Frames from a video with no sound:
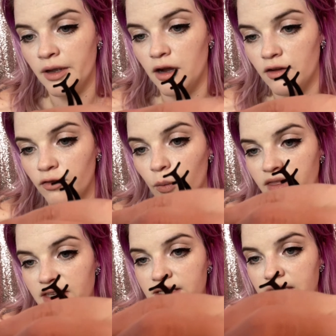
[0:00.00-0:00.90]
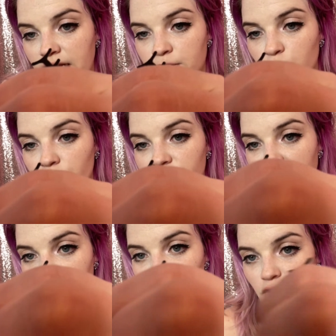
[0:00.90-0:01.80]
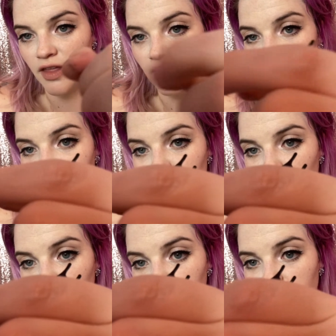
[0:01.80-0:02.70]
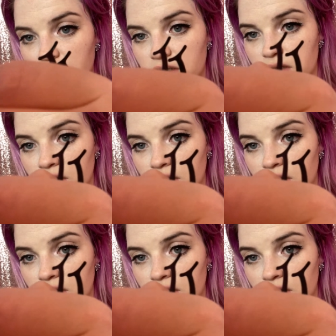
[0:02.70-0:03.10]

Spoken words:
off with the same sort of texture that lash glue does.